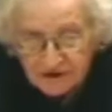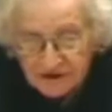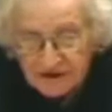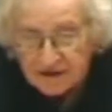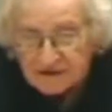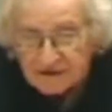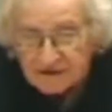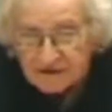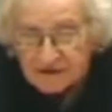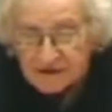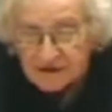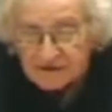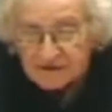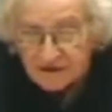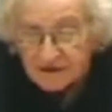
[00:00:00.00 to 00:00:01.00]
that was
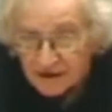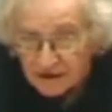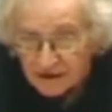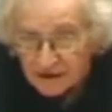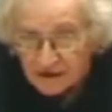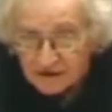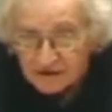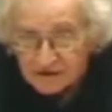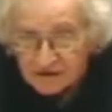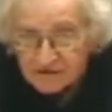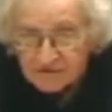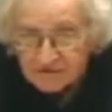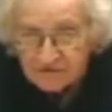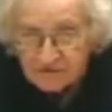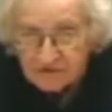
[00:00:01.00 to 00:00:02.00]
after decades
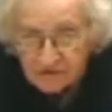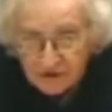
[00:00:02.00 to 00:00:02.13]
of